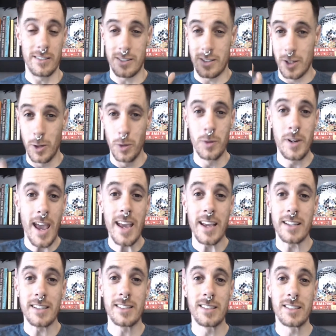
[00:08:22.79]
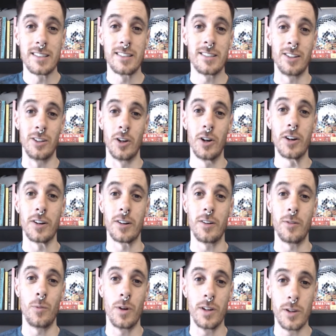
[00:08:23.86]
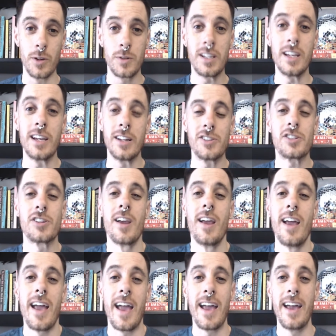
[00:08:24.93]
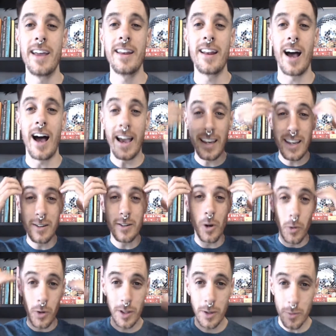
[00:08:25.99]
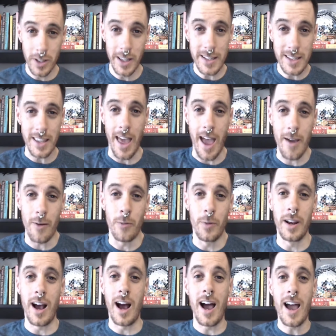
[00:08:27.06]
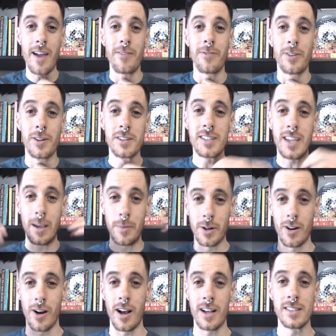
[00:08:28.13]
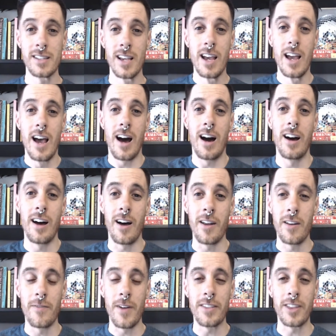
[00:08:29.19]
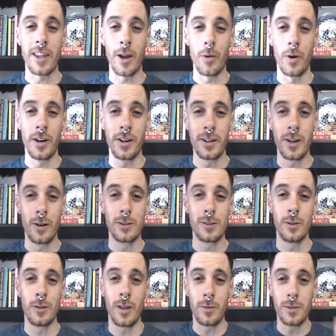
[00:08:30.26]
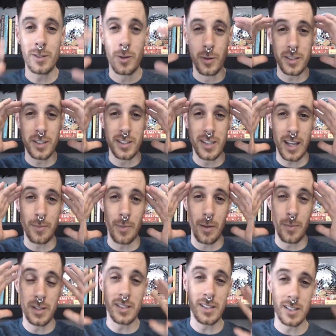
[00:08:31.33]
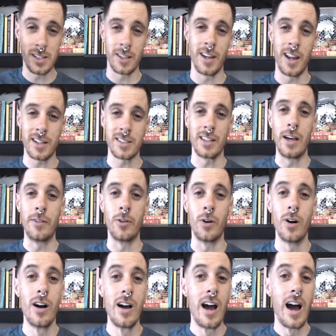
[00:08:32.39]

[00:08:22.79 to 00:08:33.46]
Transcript: 2 days to learn what you teach. And I can totally relate to that. When I first came across an event that I wanted to go to that was going to take my business to the next level,